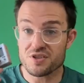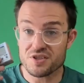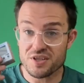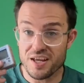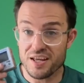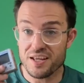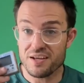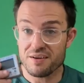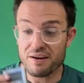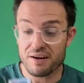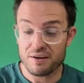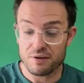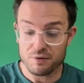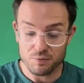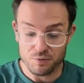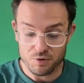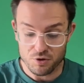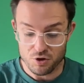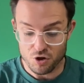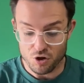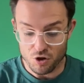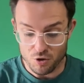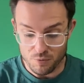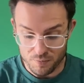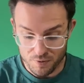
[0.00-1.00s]
get your angle
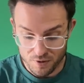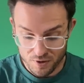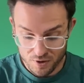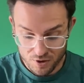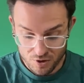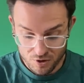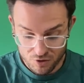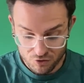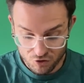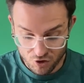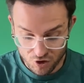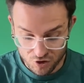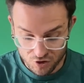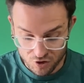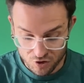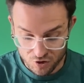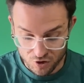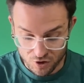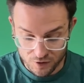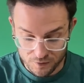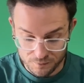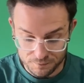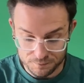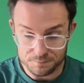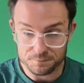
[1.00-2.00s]
cube, turn it
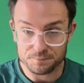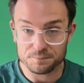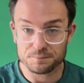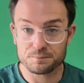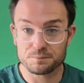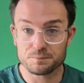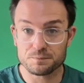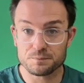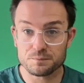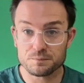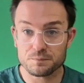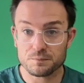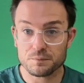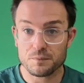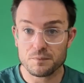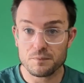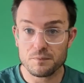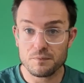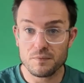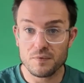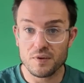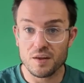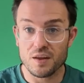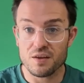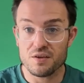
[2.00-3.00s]
on,
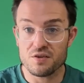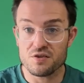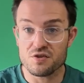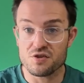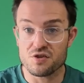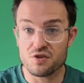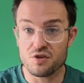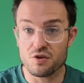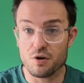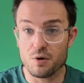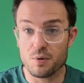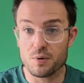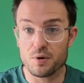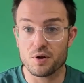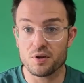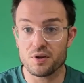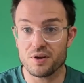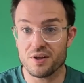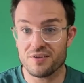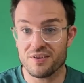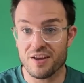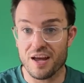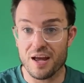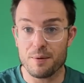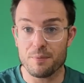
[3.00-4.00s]
zero it on
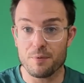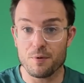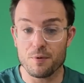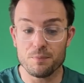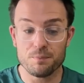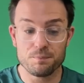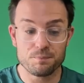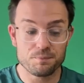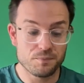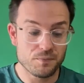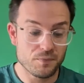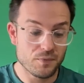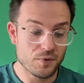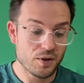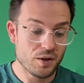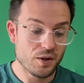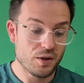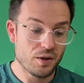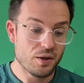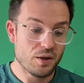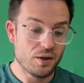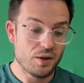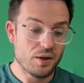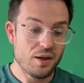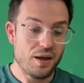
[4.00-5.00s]
your table,
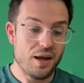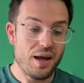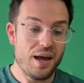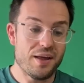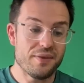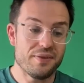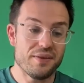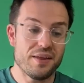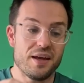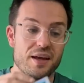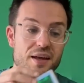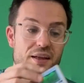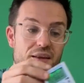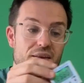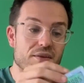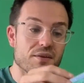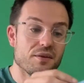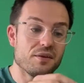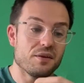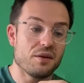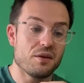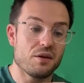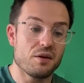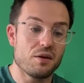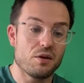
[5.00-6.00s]
and
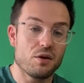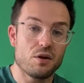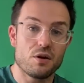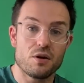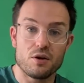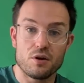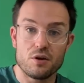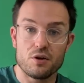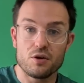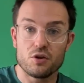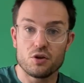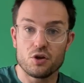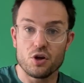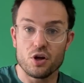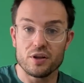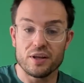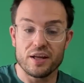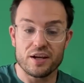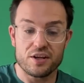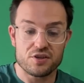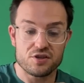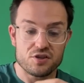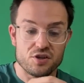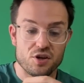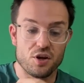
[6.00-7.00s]
then go
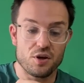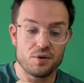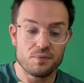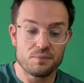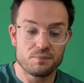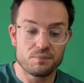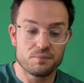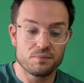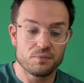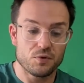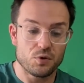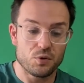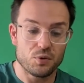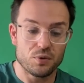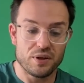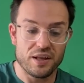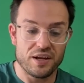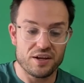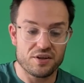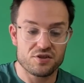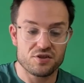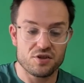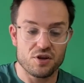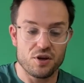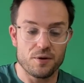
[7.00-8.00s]
like so, or
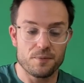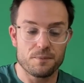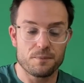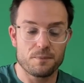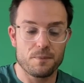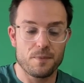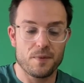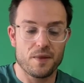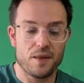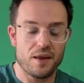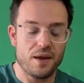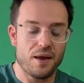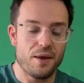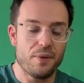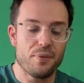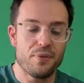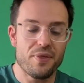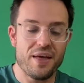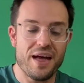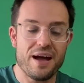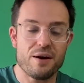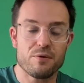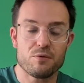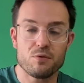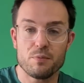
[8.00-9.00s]
like so. And
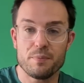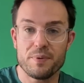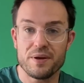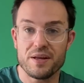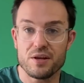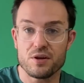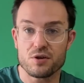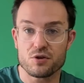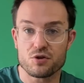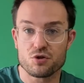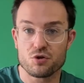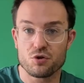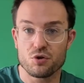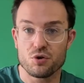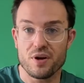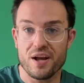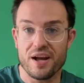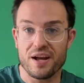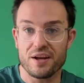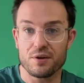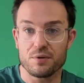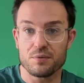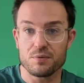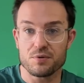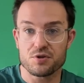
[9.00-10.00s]
that will be your true
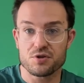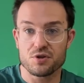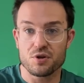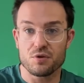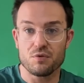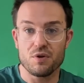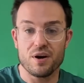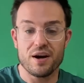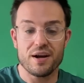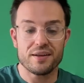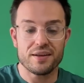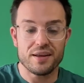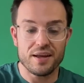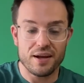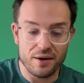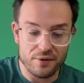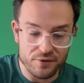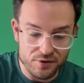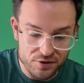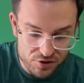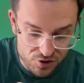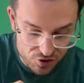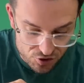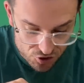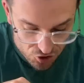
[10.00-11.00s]
angle. So right now, this is